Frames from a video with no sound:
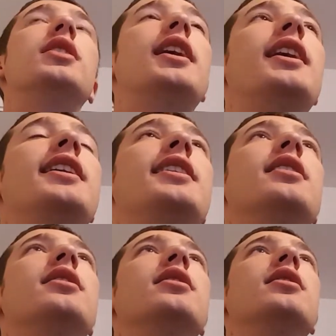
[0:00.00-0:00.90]
80,
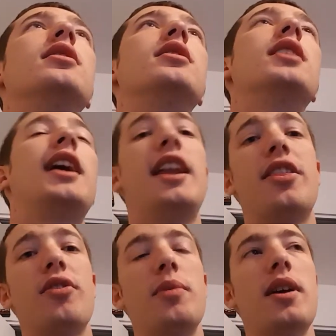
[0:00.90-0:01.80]

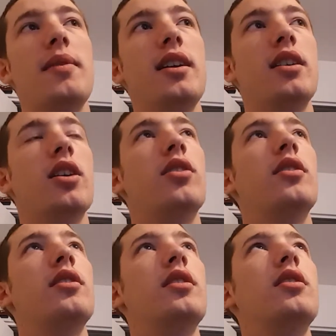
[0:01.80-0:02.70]
83 maybe, no,
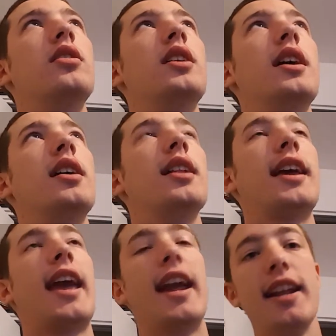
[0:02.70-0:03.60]

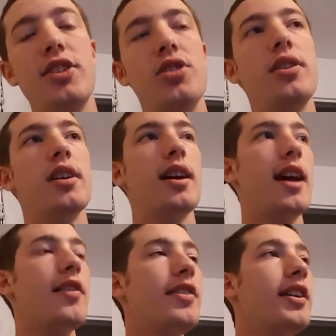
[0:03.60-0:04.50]
like 82,
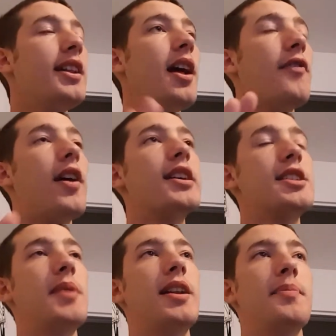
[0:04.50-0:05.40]
everything that Fox
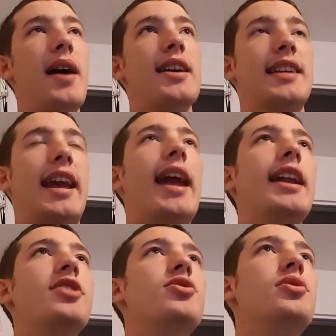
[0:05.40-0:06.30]
has made in the past like
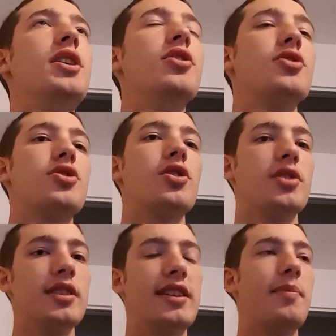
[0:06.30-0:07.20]
82 years or so
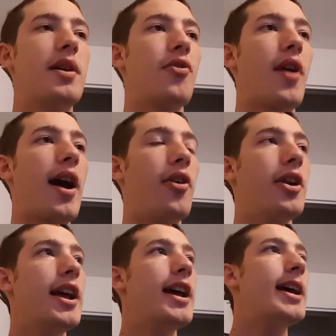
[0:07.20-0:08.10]
since they've been around,
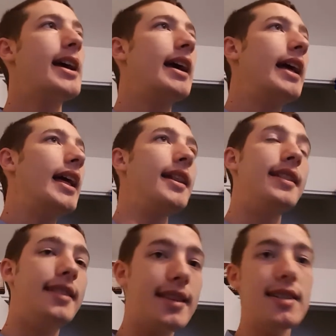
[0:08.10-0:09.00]

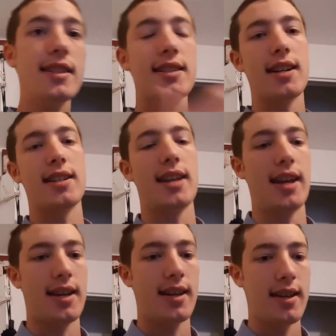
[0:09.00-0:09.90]
Disney is gonna
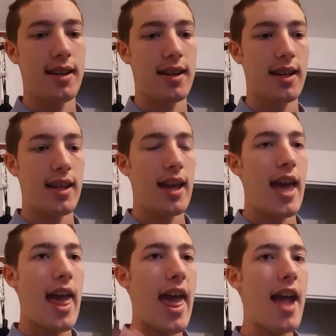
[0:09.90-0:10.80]
take
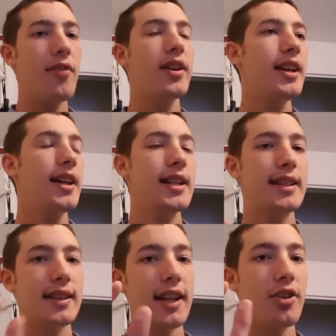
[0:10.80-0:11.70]
every
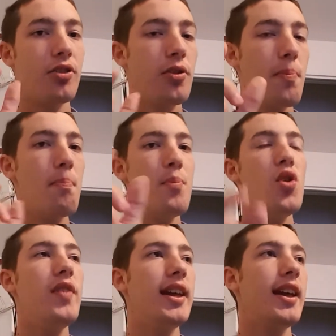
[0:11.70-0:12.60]
little
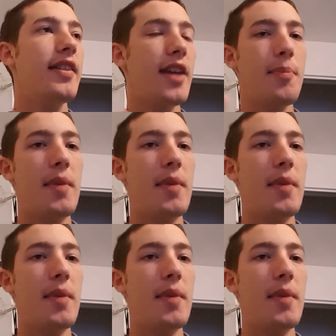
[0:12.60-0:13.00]
movie they